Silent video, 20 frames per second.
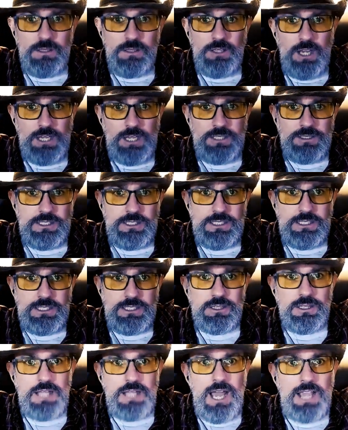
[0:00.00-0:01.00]
like the
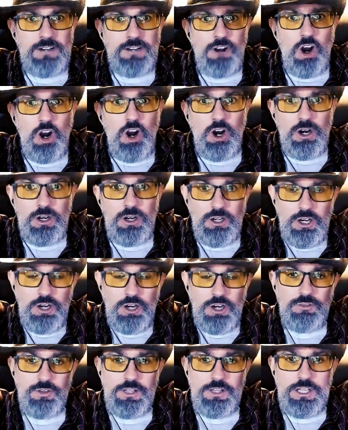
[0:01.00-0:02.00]
LiDAR
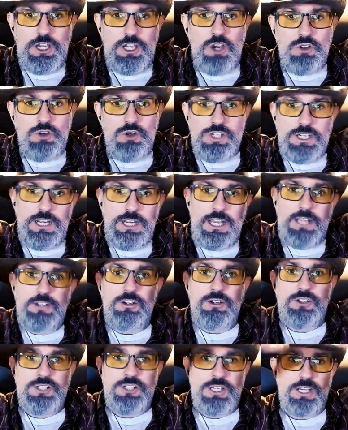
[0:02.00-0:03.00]
over the ocean,
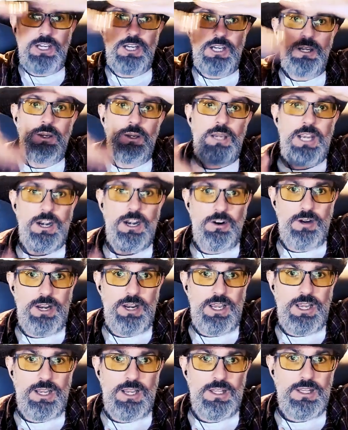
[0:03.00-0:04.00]
and there's a
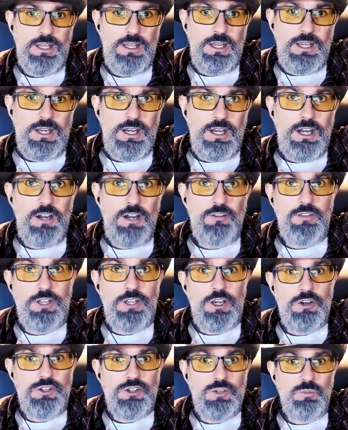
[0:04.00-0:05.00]
area of
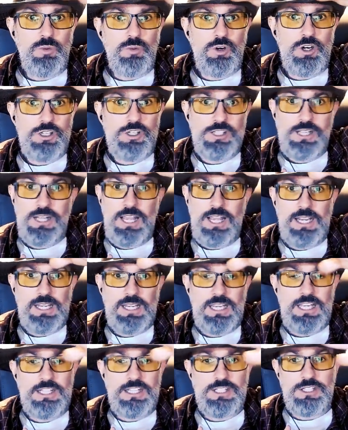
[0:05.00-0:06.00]
the ocean where
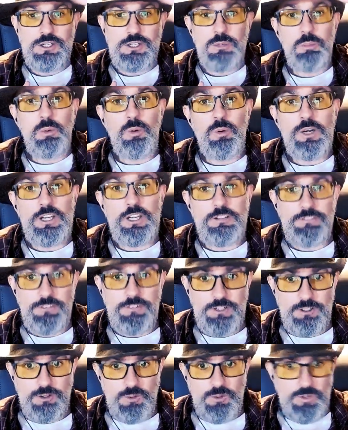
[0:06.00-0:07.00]
it's a debris
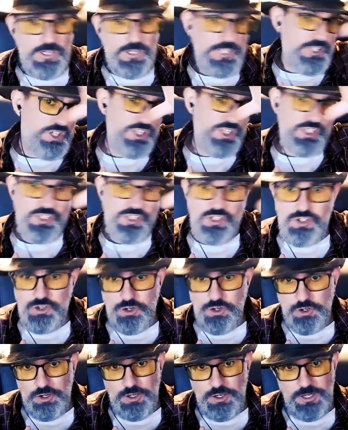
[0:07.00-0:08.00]
field. It's just
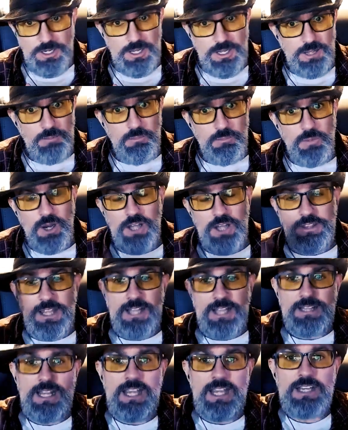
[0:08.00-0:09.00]
dirt and mud
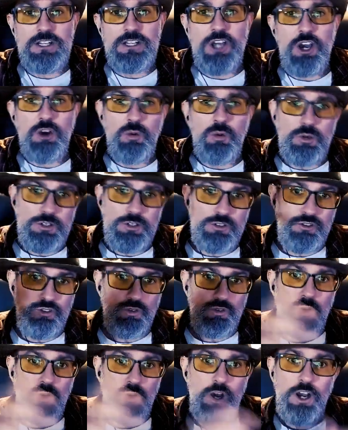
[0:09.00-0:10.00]
that they know was
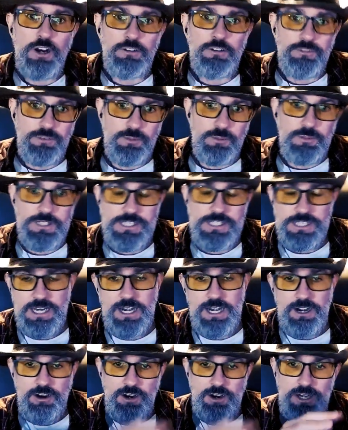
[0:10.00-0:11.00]
drugged from the
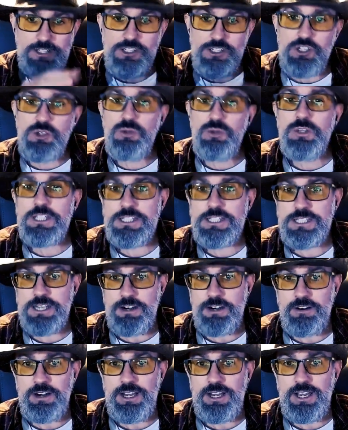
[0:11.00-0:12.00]
Sahara to this
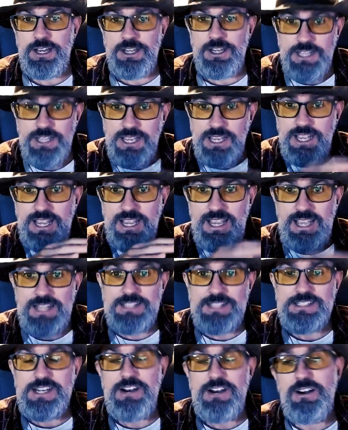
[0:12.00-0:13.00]
area,
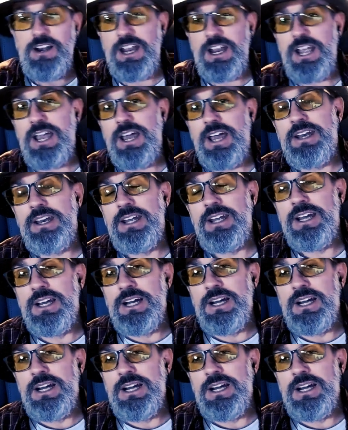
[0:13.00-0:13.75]
and it's there. And